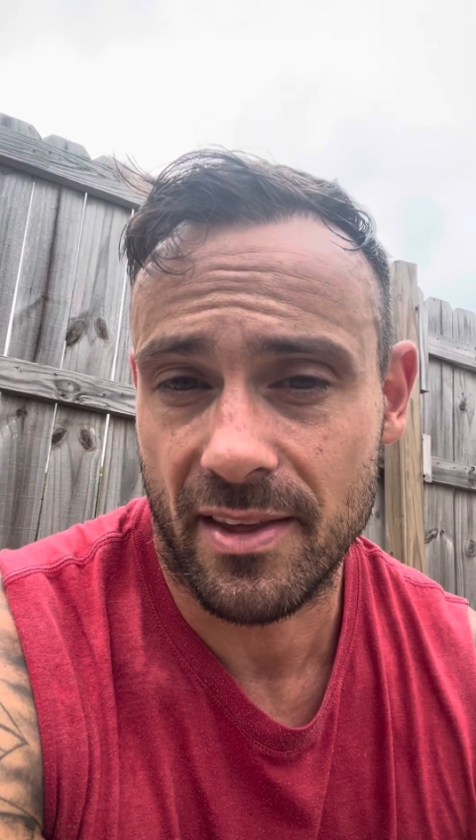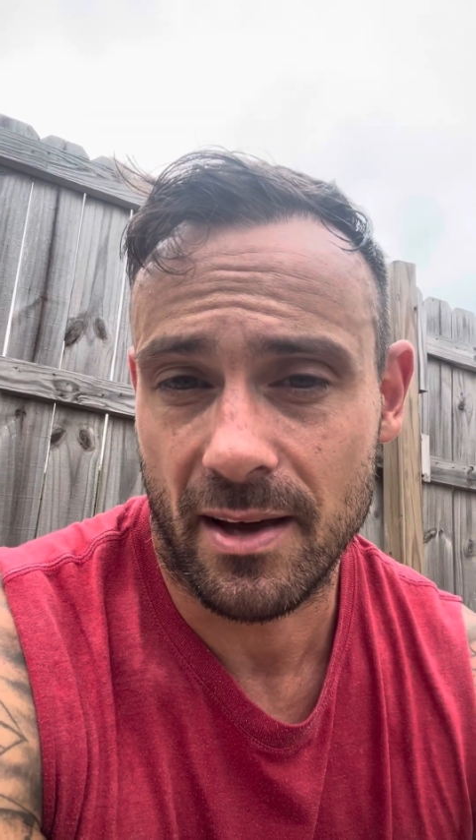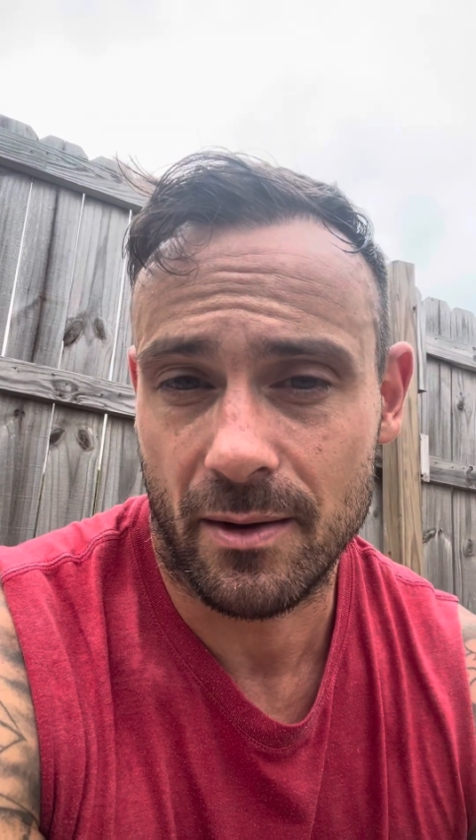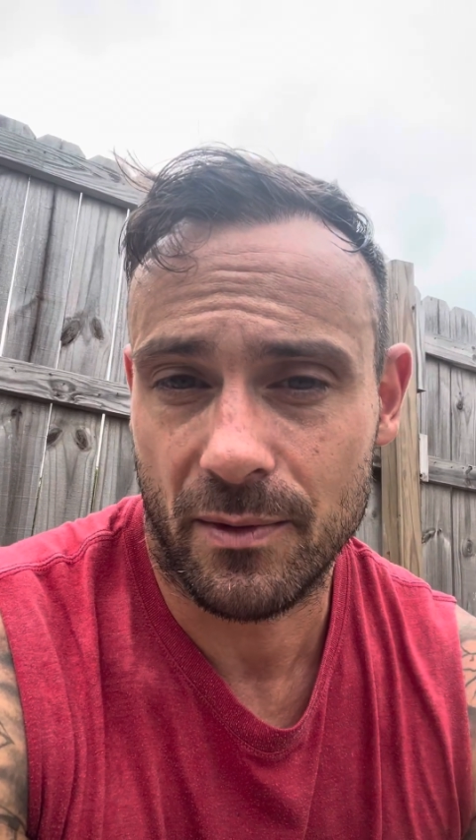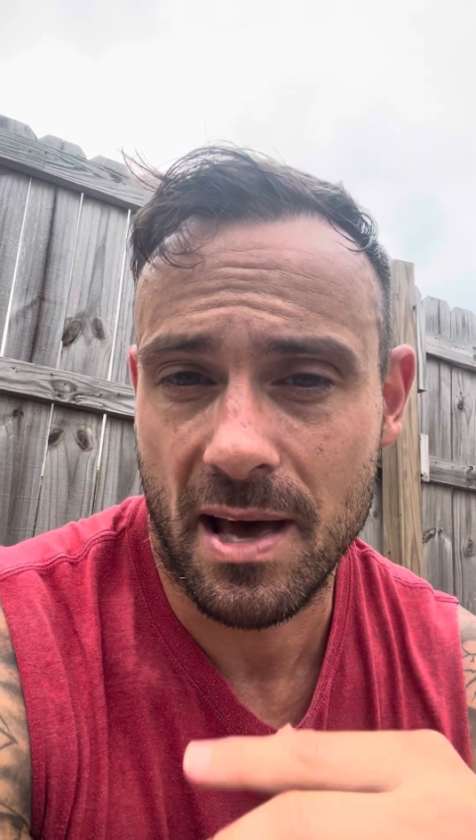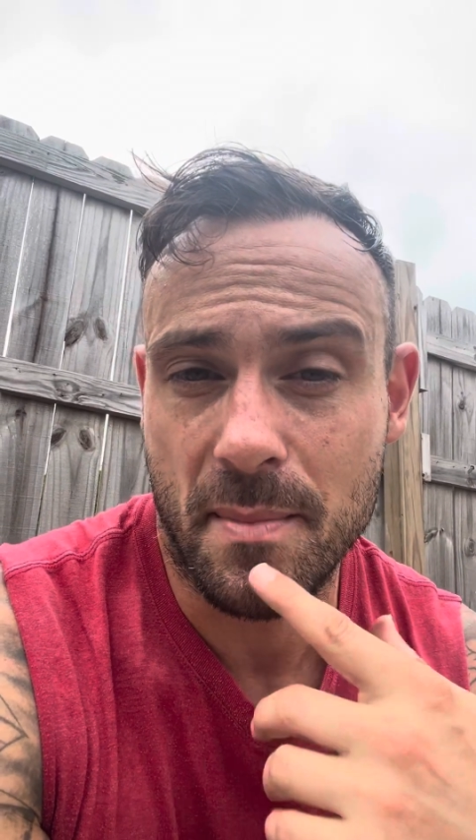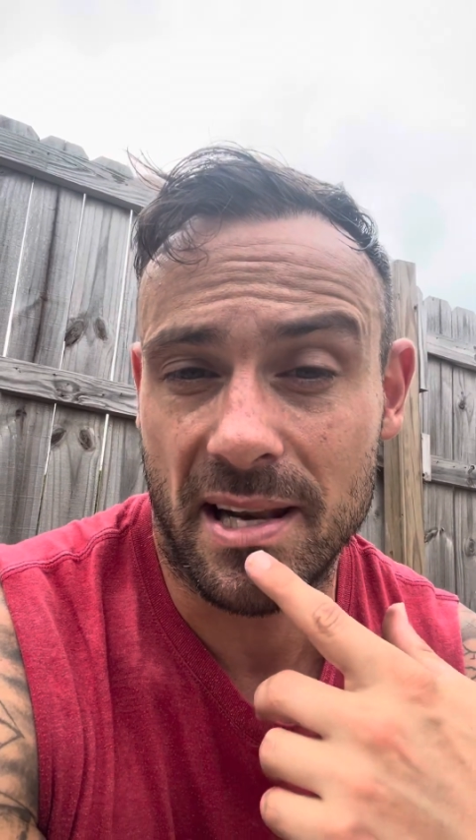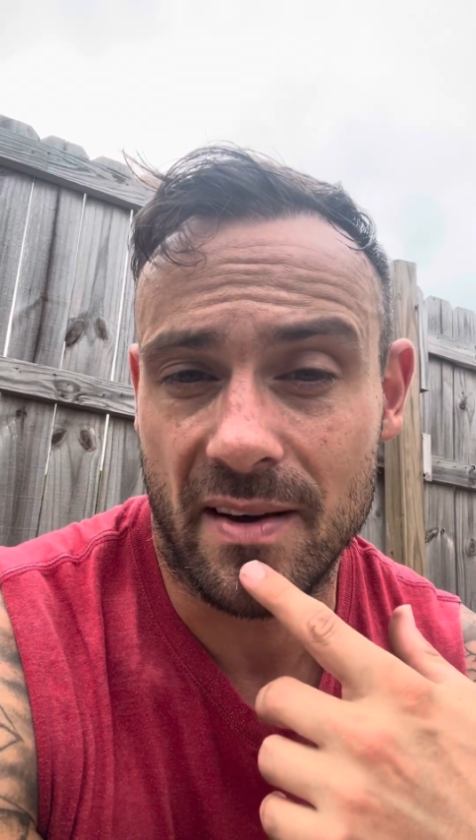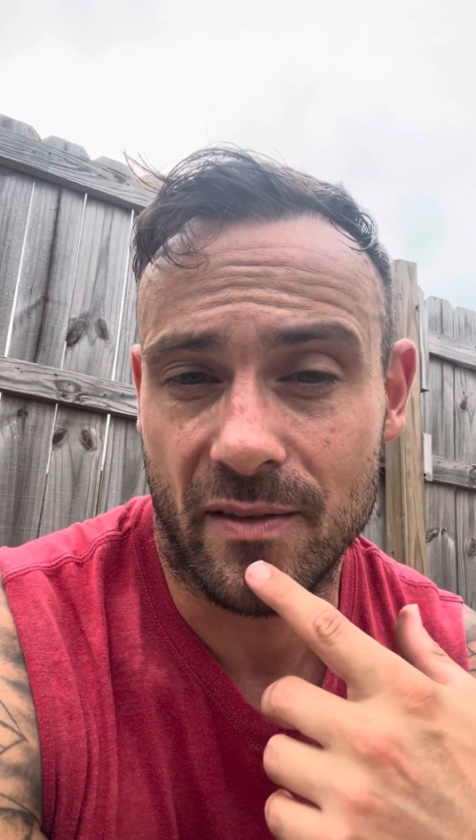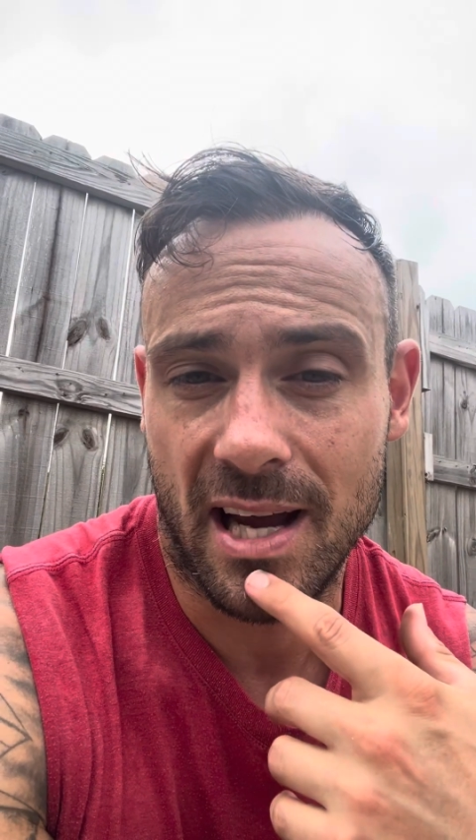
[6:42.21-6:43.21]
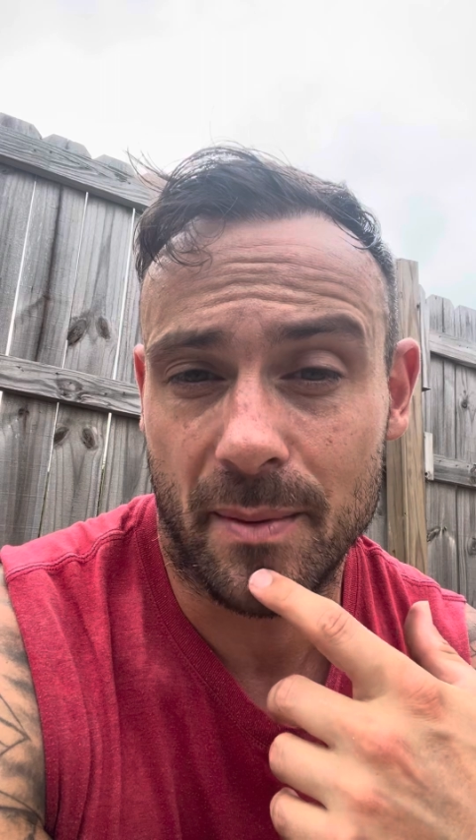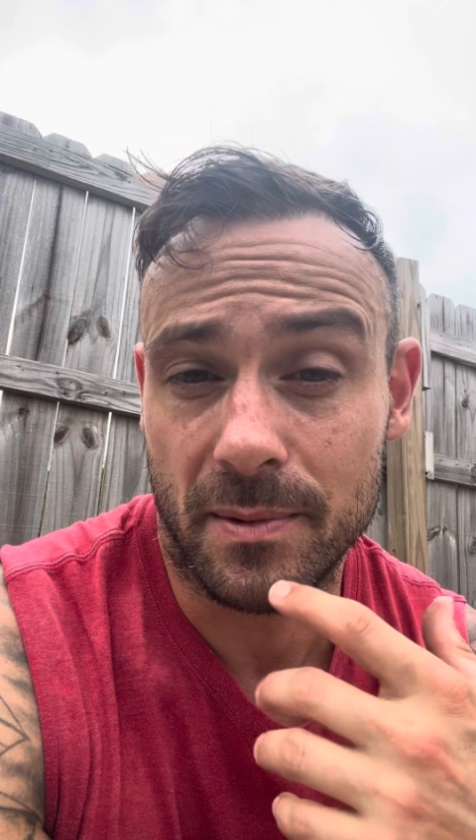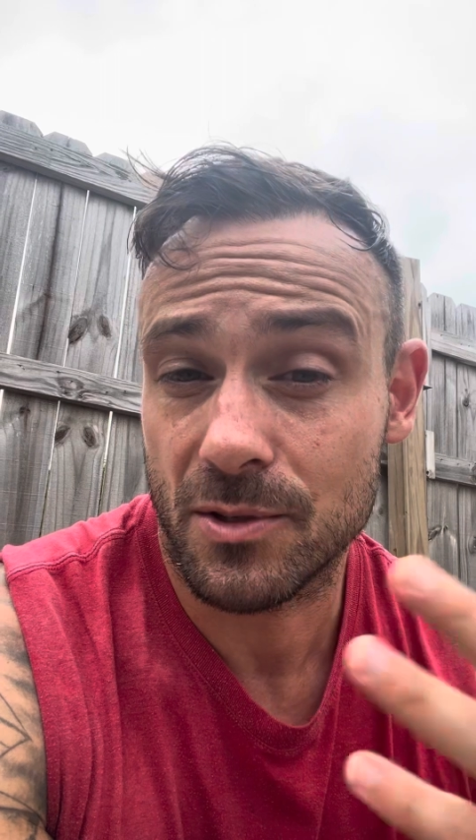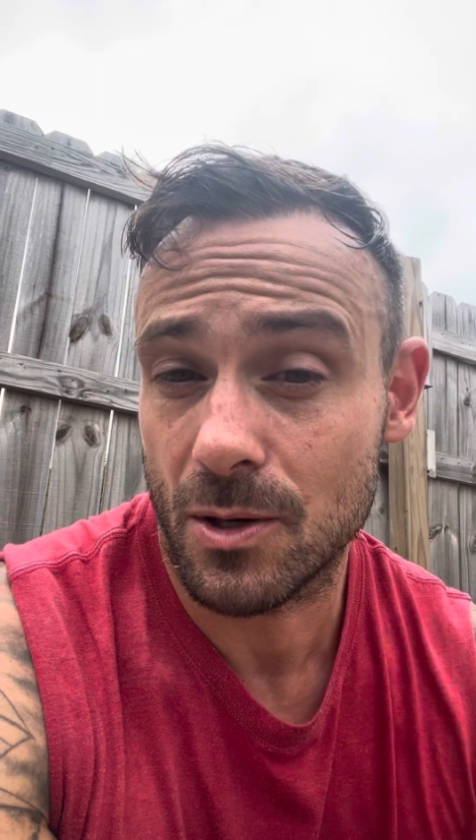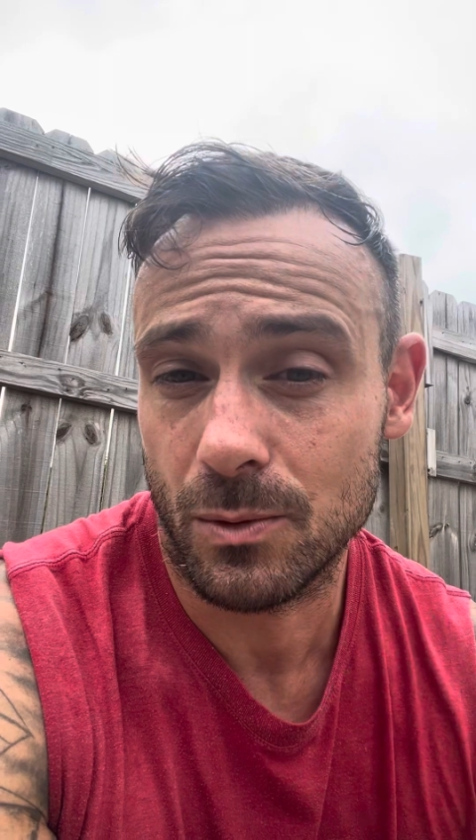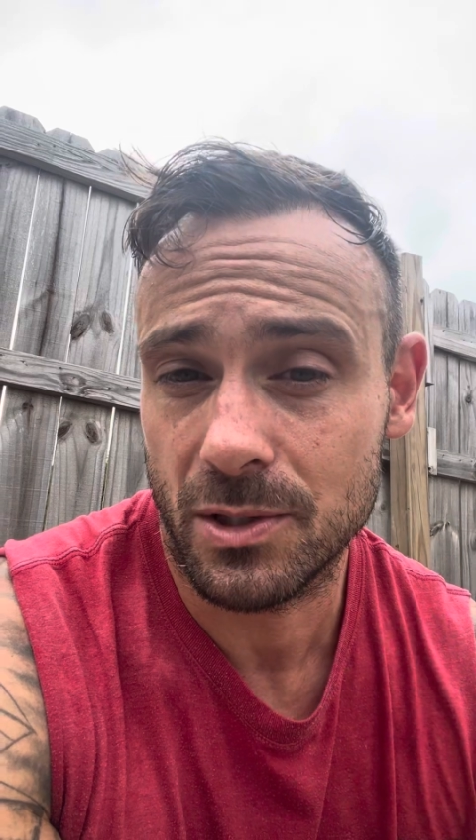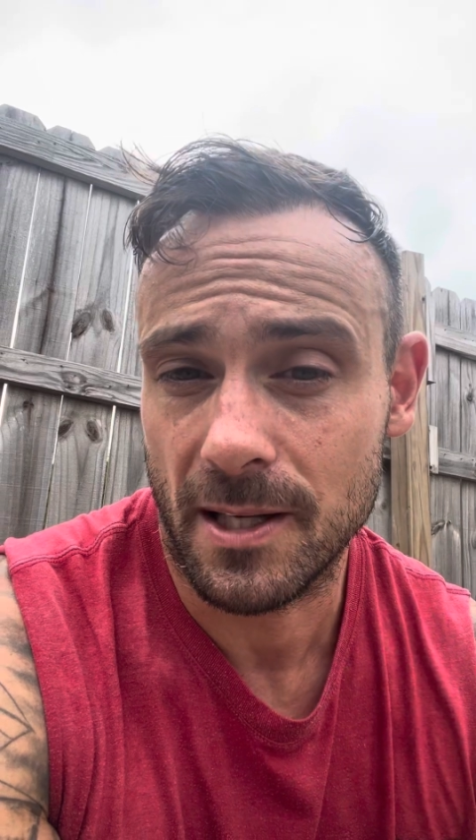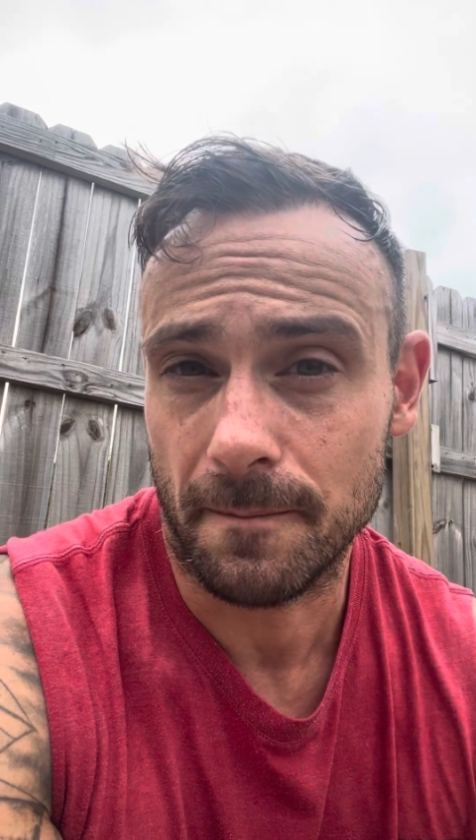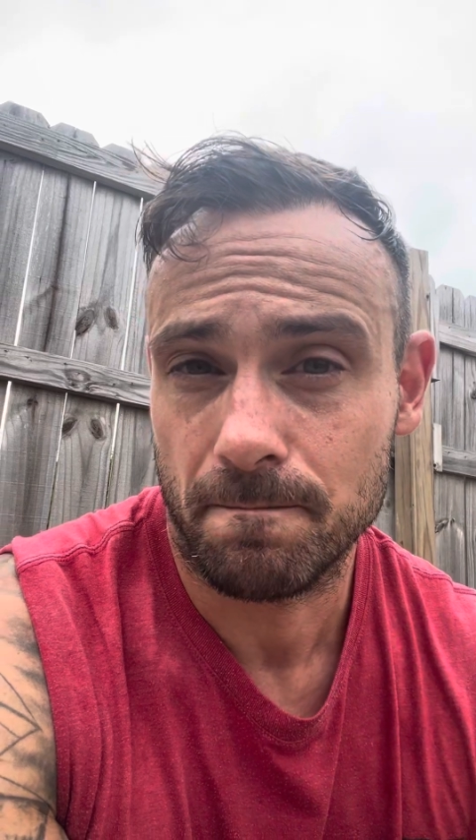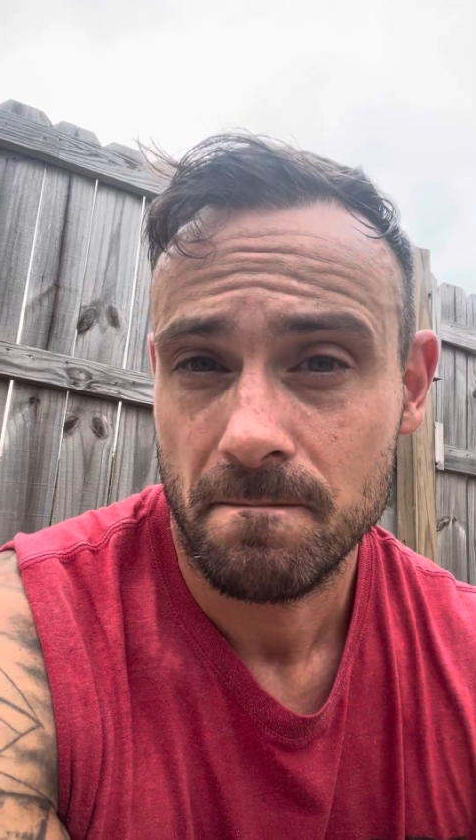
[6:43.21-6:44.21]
that that may never happen. So we'll see.